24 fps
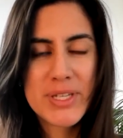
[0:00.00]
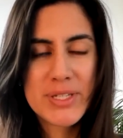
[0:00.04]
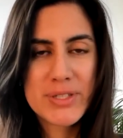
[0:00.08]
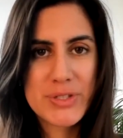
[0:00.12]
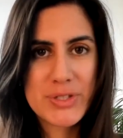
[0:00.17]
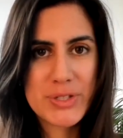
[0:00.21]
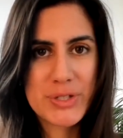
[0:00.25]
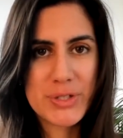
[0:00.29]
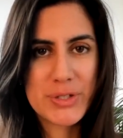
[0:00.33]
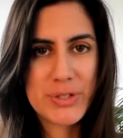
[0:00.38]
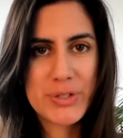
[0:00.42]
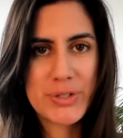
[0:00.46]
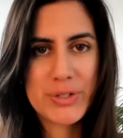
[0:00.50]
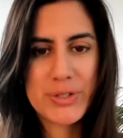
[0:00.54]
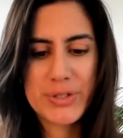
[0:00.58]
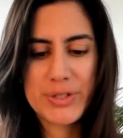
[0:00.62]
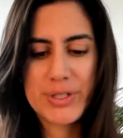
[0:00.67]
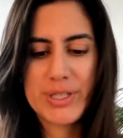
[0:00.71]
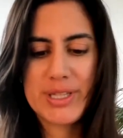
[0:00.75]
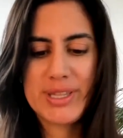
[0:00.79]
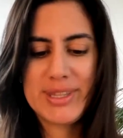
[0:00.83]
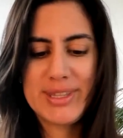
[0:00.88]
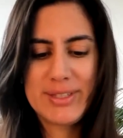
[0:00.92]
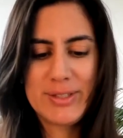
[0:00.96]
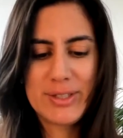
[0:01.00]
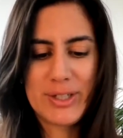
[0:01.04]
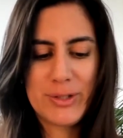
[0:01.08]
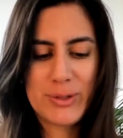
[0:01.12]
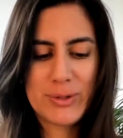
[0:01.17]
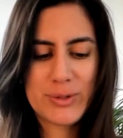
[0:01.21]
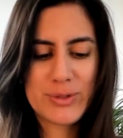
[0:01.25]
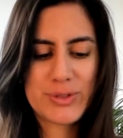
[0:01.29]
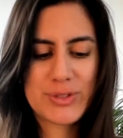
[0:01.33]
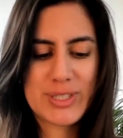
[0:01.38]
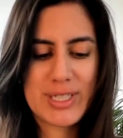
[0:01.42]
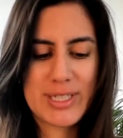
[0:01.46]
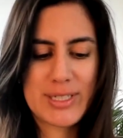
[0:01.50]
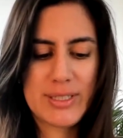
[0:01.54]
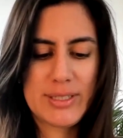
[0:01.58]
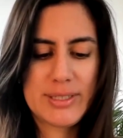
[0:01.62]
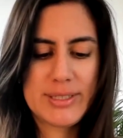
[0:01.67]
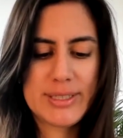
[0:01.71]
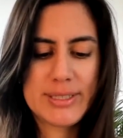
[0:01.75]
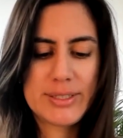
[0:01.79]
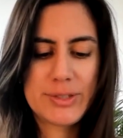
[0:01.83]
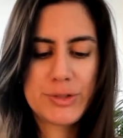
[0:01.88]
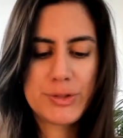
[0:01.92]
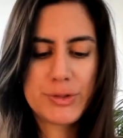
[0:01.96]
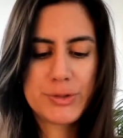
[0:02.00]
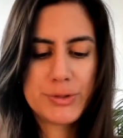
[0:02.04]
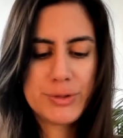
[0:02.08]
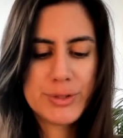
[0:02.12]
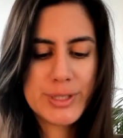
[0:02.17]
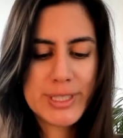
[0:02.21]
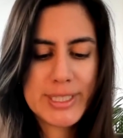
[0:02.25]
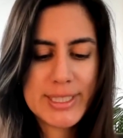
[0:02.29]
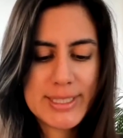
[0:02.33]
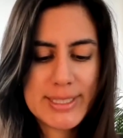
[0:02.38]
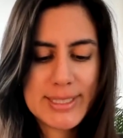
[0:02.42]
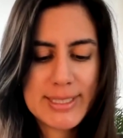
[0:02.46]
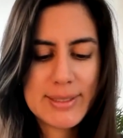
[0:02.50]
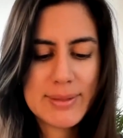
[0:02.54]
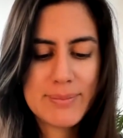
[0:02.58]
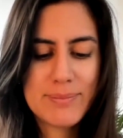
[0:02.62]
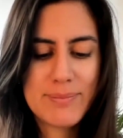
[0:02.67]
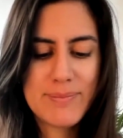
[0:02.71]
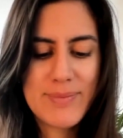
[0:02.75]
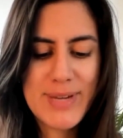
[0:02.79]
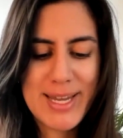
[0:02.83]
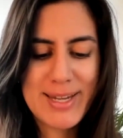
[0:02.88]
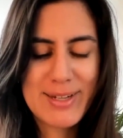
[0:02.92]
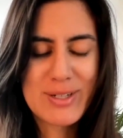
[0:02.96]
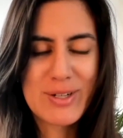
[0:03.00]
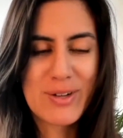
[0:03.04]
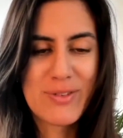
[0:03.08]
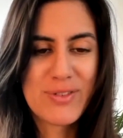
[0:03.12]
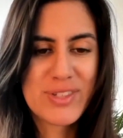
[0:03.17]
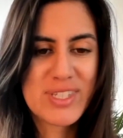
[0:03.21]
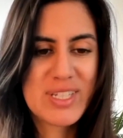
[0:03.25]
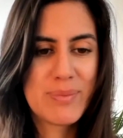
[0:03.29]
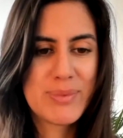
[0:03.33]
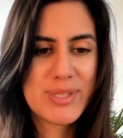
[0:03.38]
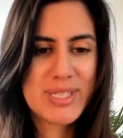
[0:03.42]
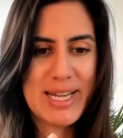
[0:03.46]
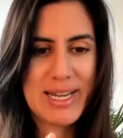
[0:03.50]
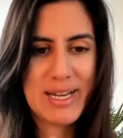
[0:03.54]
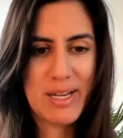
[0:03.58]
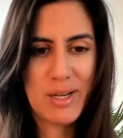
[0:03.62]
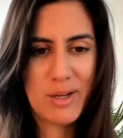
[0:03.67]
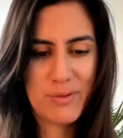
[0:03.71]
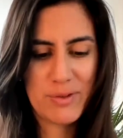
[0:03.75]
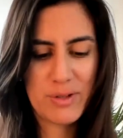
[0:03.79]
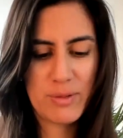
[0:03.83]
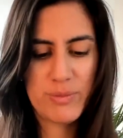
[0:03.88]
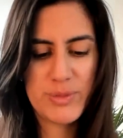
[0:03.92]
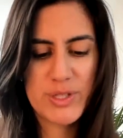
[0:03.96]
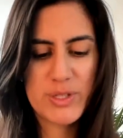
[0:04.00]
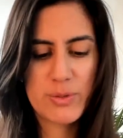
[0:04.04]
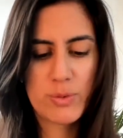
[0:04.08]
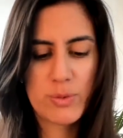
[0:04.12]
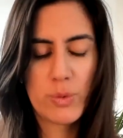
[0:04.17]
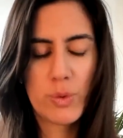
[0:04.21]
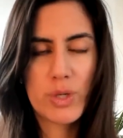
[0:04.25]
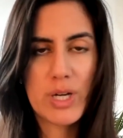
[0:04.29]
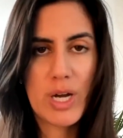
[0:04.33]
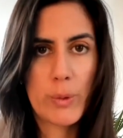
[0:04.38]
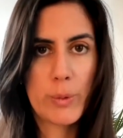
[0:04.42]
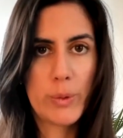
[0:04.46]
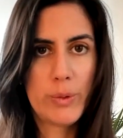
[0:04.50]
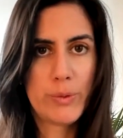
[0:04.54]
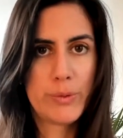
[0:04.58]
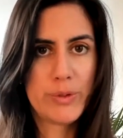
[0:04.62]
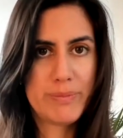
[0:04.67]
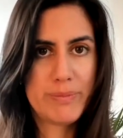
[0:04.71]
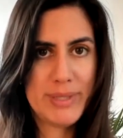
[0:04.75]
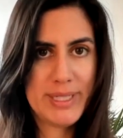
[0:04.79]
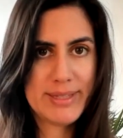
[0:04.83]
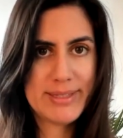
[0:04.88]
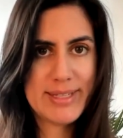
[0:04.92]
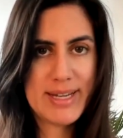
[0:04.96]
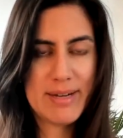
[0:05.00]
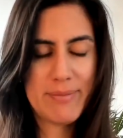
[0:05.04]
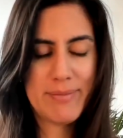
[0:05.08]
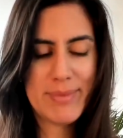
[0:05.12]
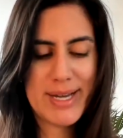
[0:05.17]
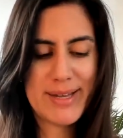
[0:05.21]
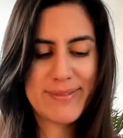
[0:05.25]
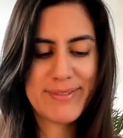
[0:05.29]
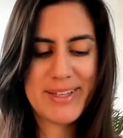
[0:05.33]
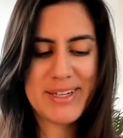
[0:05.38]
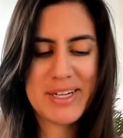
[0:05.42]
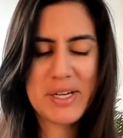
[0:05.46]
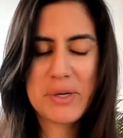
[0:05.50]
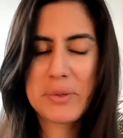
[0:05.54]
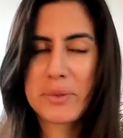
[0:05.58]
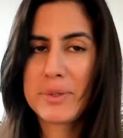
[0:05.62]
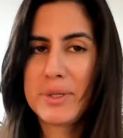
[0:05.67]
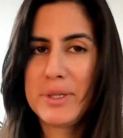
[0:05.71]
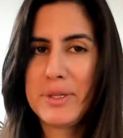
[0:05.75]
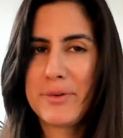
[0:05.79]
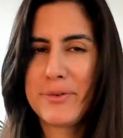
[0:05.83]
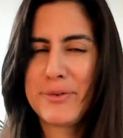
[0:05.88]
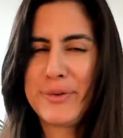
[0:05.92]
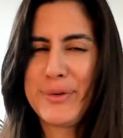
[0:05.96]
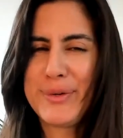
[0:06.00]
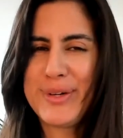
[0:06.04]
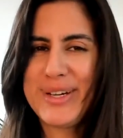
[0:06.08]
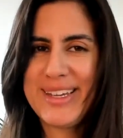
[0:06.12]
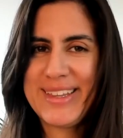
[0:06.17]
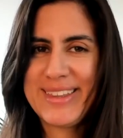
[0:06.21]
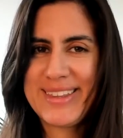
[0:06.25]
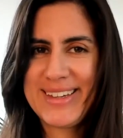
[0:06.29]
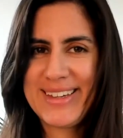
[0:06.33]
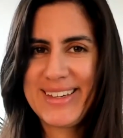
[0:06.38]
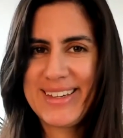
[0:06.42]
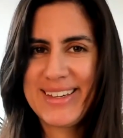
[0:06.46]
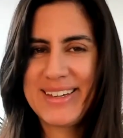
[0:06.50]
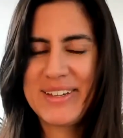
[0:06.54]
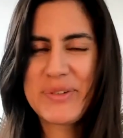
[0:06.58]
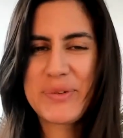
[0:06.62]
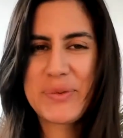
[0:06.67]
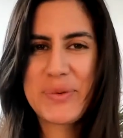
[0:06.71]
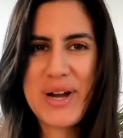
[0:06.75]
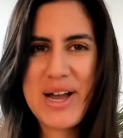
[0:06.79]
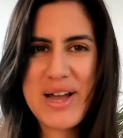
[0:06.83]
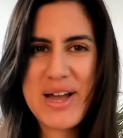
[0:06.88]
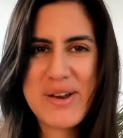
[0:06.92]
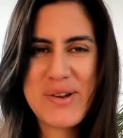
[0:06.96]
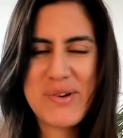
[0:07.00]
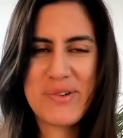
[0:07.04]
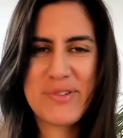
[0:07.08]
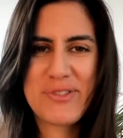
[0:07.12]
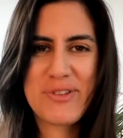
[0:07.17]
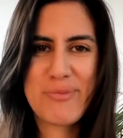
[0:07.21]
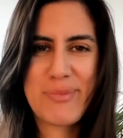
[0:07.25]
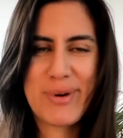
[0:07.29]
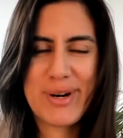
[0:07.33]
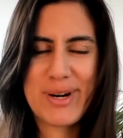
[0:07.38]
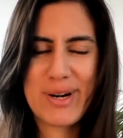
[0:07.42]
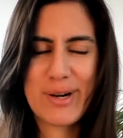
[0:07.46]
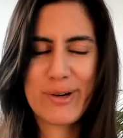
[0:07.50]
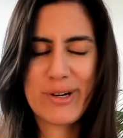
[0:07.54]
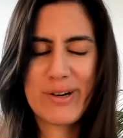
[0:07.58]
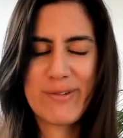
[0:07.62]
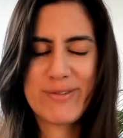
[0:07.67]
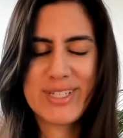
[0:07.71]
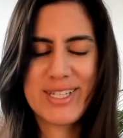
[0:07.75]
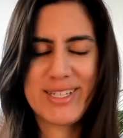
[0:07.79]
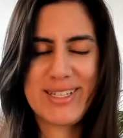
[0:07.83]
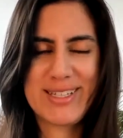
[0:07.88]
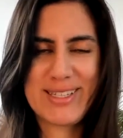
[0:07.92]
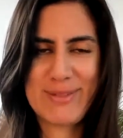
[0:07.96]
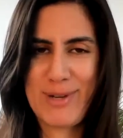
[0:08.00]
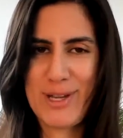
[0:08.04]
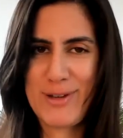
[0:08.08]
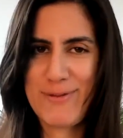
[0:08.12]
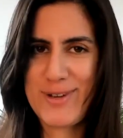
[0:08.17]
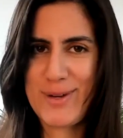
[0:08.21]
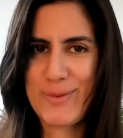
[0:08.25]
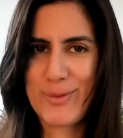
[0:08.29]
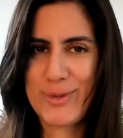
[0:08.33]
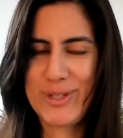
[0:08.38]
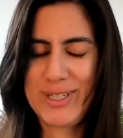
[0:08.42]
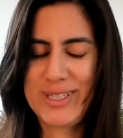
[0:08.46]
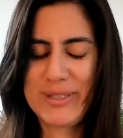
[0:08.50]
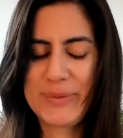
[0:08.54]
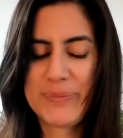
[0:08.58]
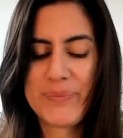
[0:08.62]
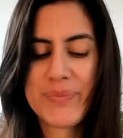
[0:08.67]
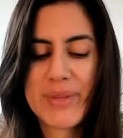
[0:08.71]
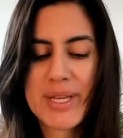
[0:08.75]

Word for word: So those are the three main concepts I love from this book. I will repeat them and then I will read one of the paragraphs that is my favorite.